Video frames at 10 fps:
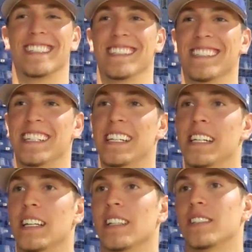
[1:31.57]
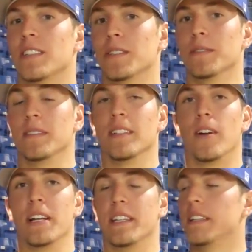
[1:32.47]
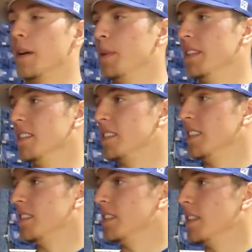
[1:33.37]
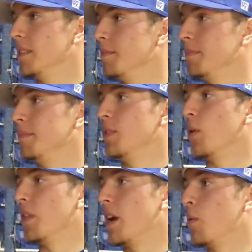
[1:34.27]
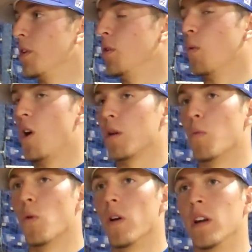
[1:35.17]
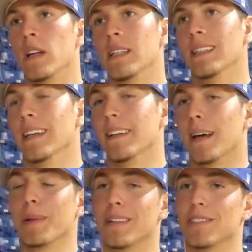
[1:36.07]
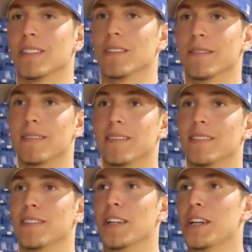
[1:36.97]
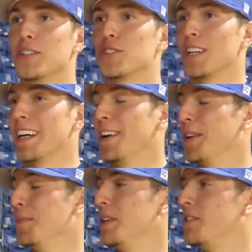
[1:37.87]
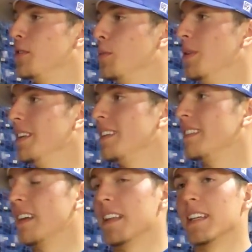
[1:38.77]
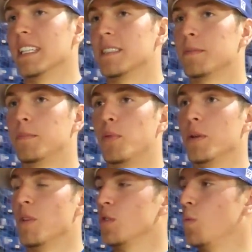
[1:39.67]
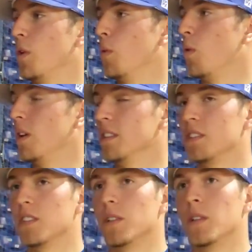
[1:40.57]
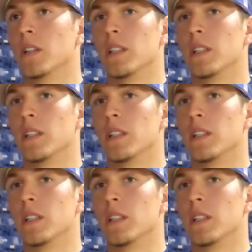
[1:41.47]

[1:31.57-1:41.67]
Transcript: Uh, so you know, I did come into the season um, knowing that I wanted to walk more, and I mean, I've still struck out a good bit too, but I think it's pretty much one to one. So